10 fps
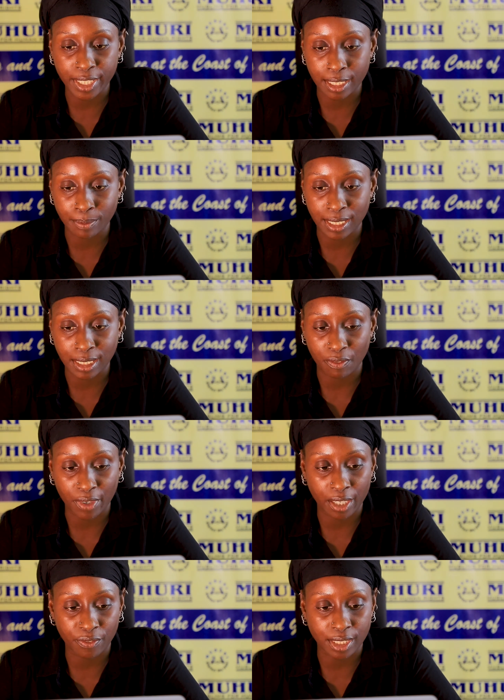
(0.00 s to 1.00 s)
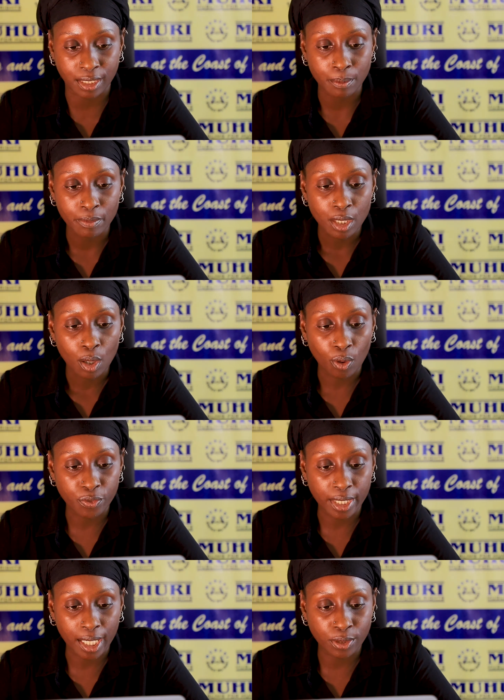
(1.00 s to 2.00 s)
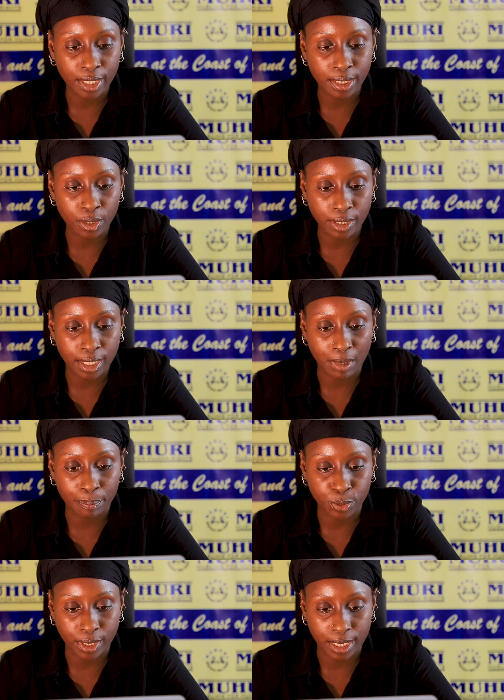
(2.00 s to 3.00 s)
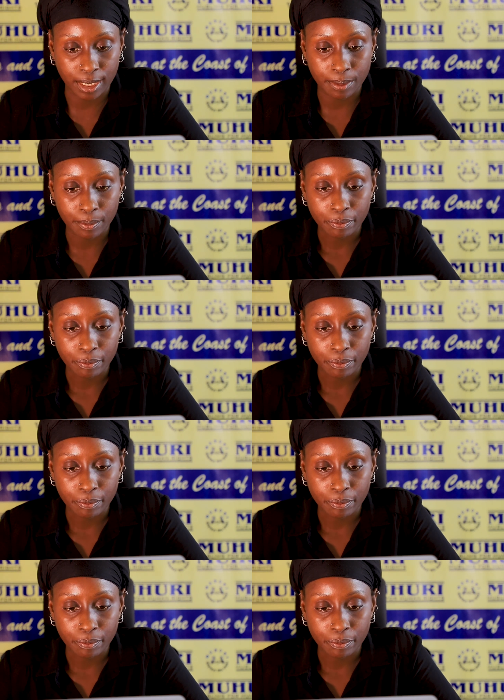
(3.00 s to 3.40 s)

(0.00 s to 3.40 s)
victims and survivors of the counterterrorism abuses.